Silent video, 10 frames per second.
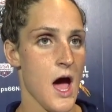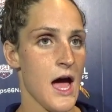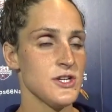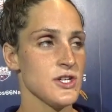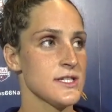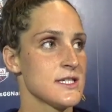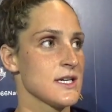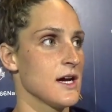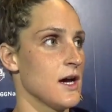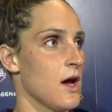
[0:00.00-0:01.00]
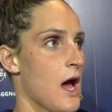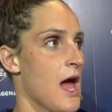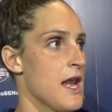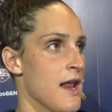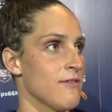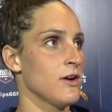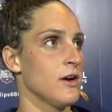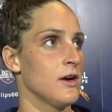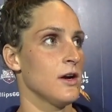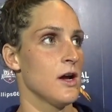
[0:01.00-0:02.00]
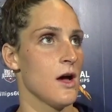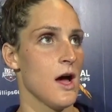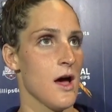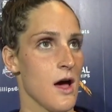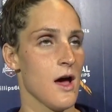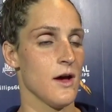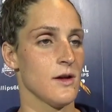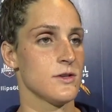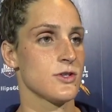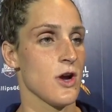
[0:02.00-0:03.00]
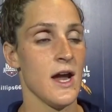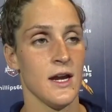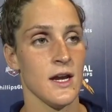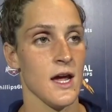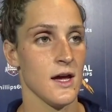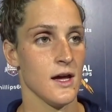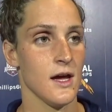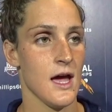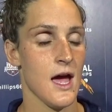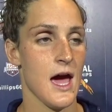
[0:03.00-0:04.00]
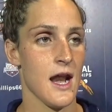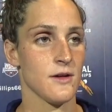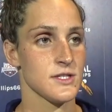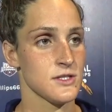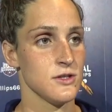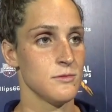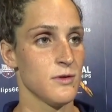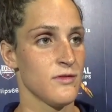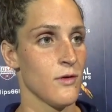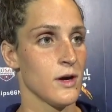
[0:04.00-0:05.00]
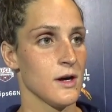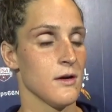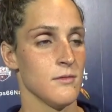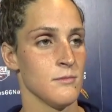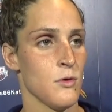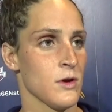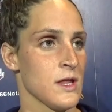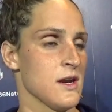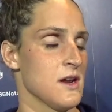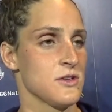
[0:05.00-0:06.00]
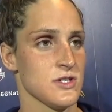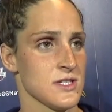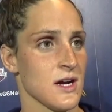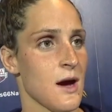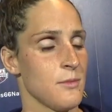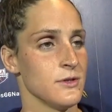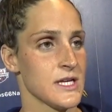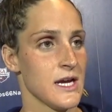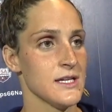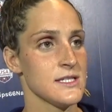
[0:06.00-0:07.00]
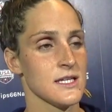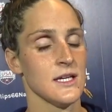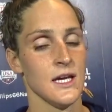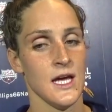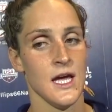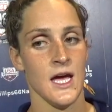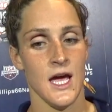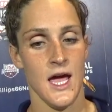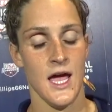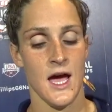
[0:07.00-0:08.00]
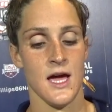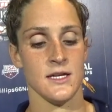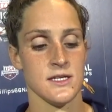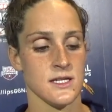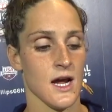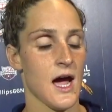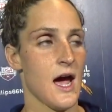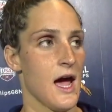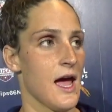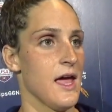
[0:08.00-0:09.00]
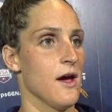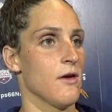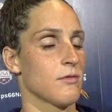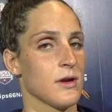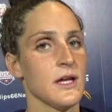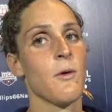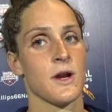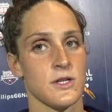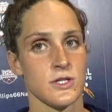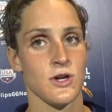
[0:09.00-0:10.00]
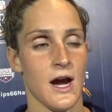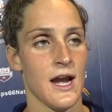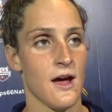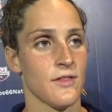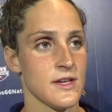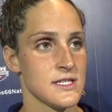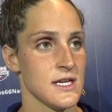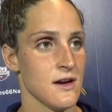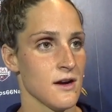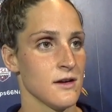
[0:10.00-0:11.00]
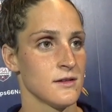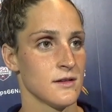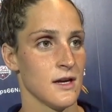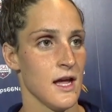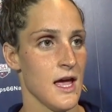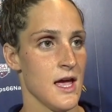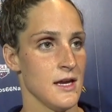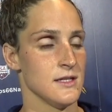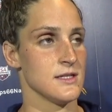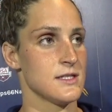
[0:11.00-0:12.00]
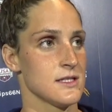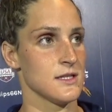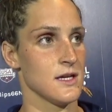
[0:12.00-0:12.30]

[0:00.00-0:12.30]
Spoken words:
I had never trained at altitude before more than just a couple of days, and I really wanted to try it out this year, and